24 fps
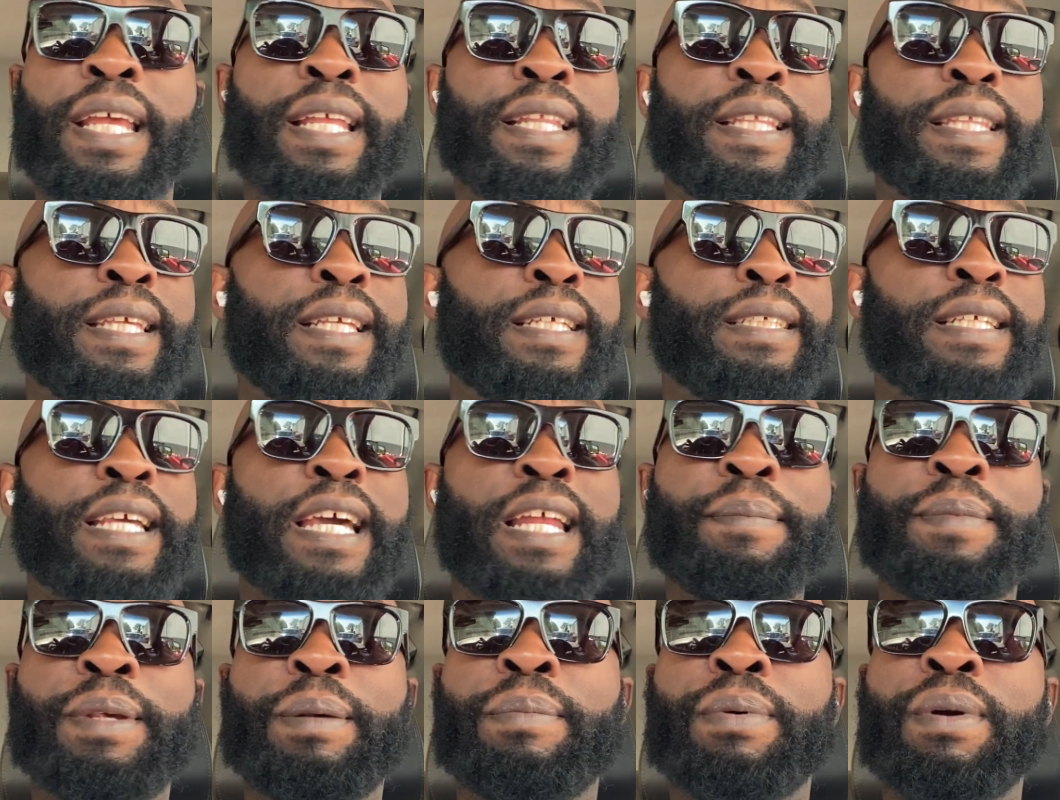And things
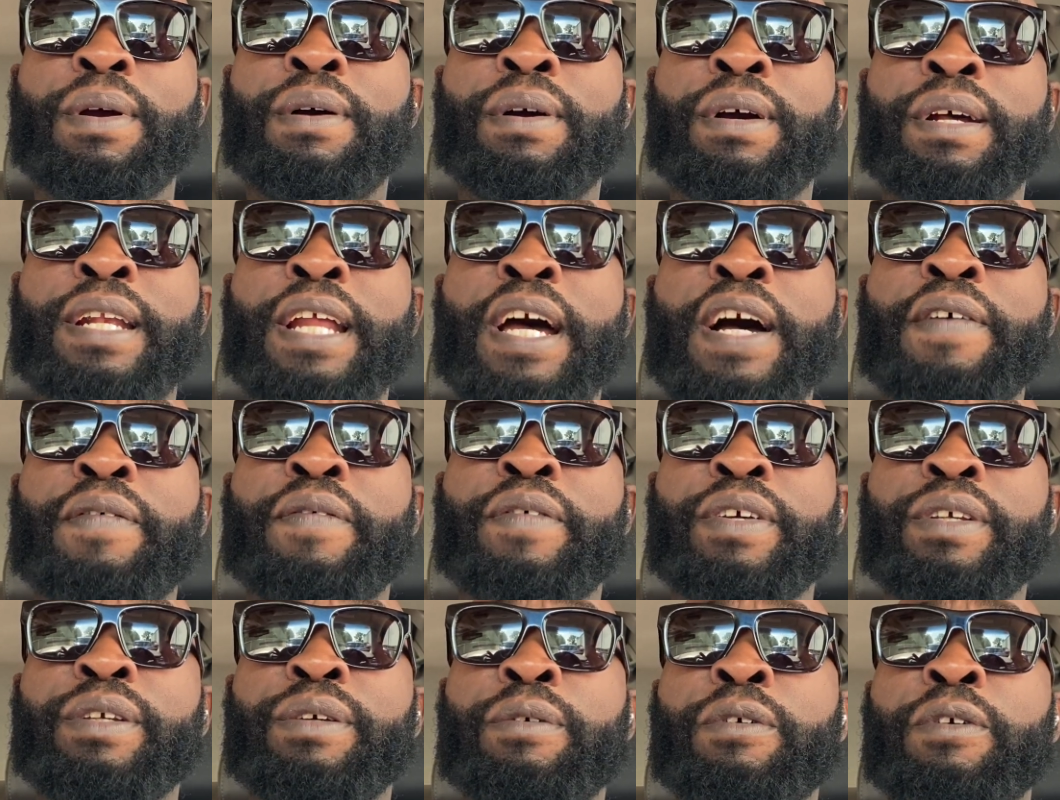got to be broken off
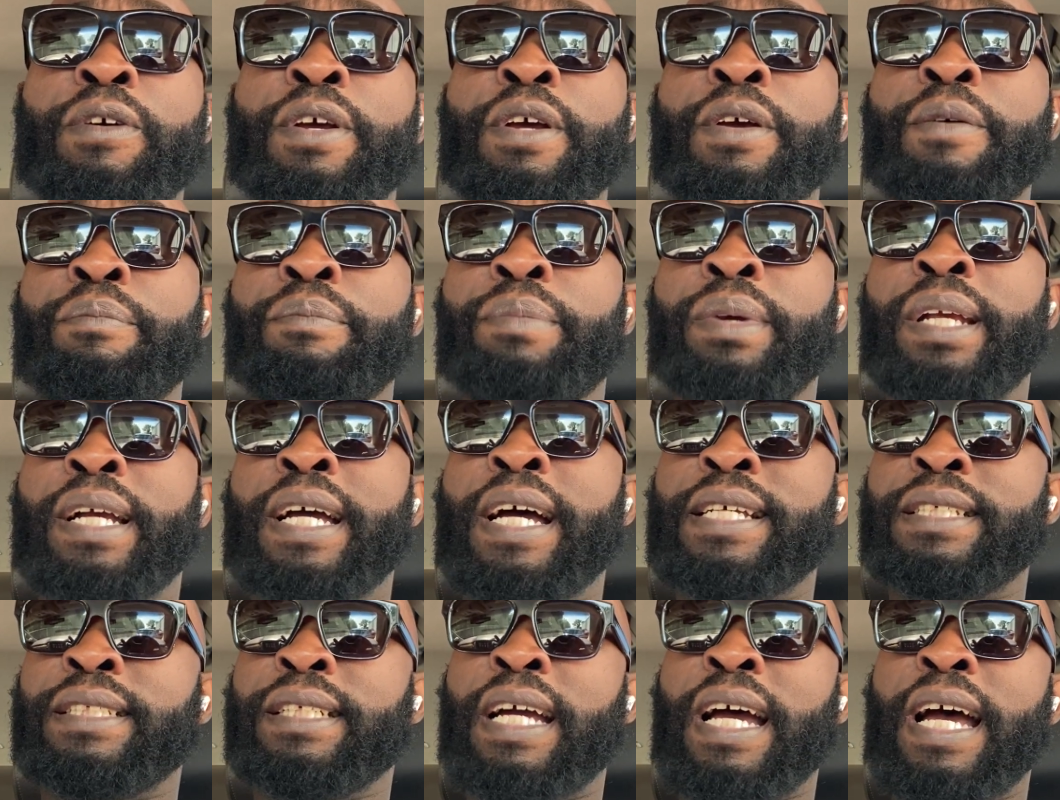for you,
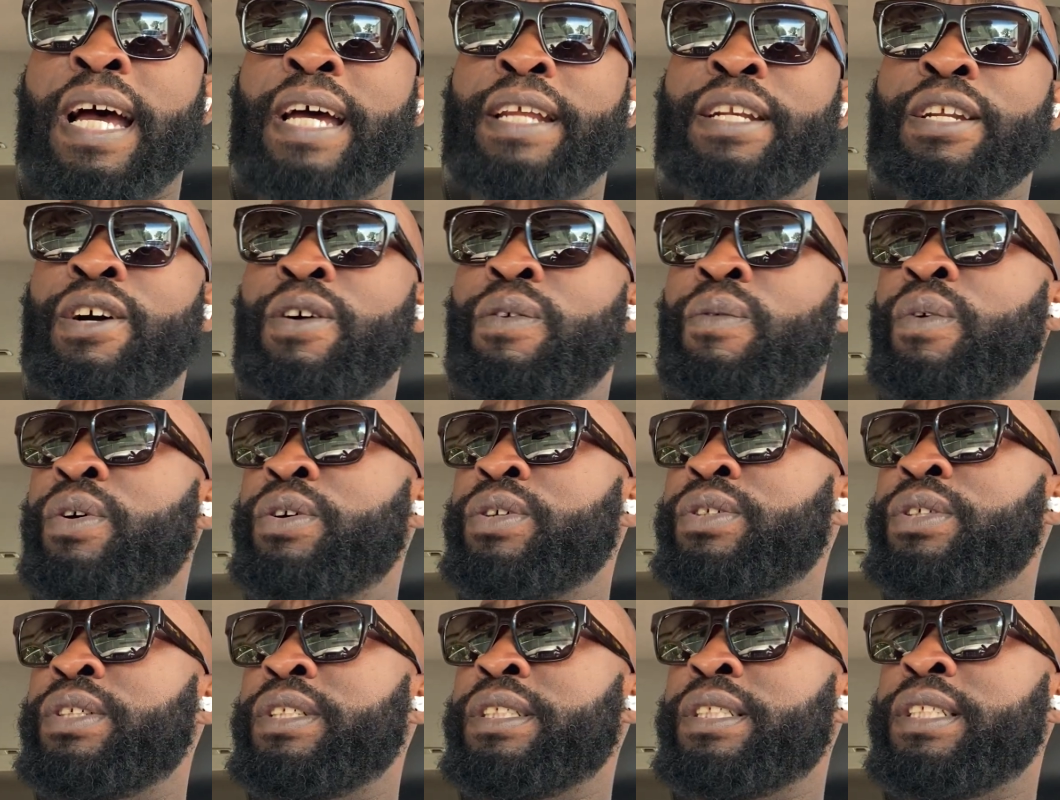because God don't
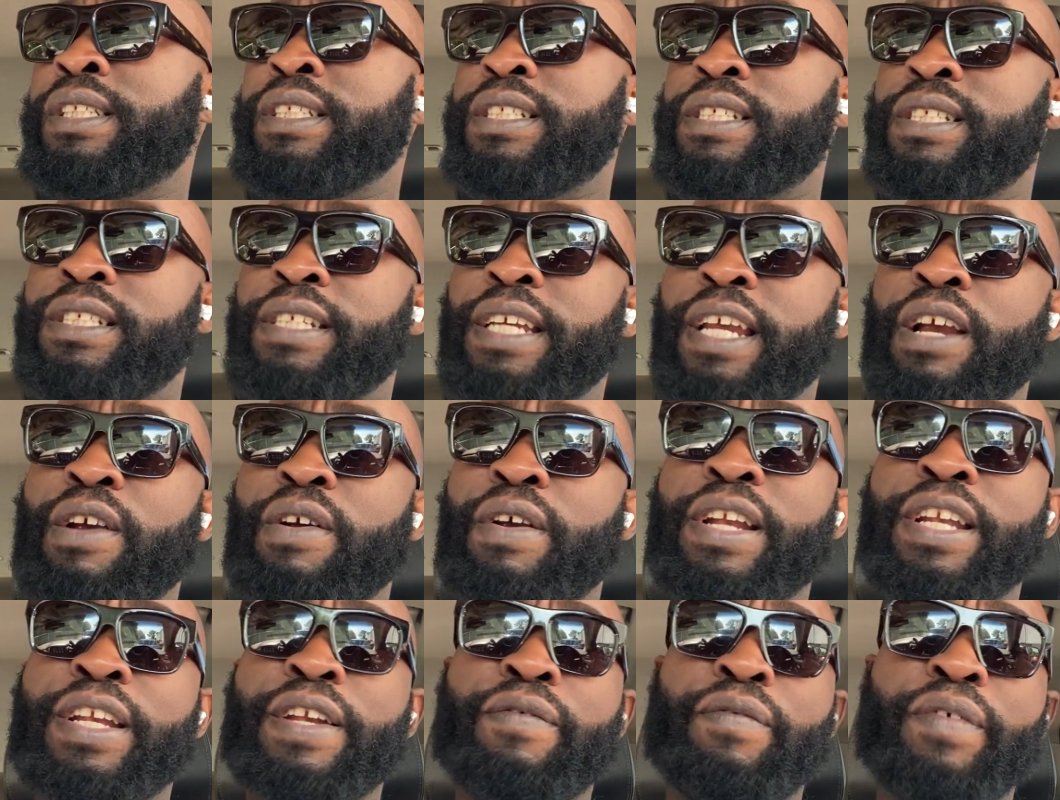want to share
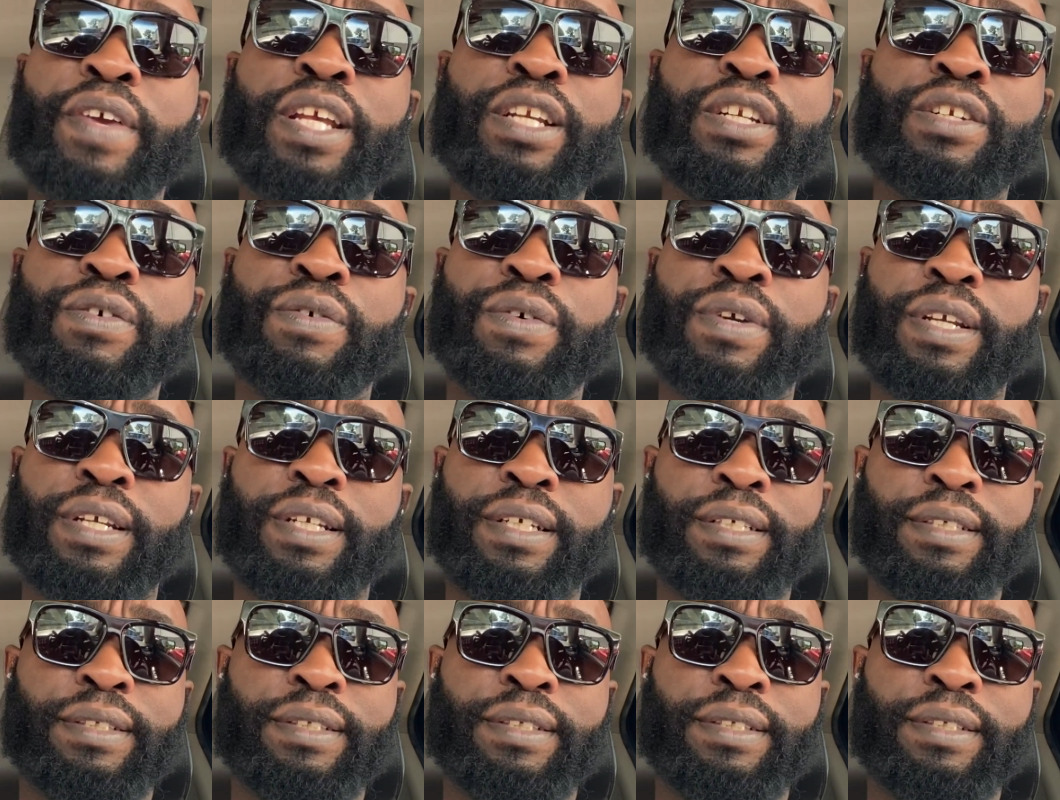in the victory.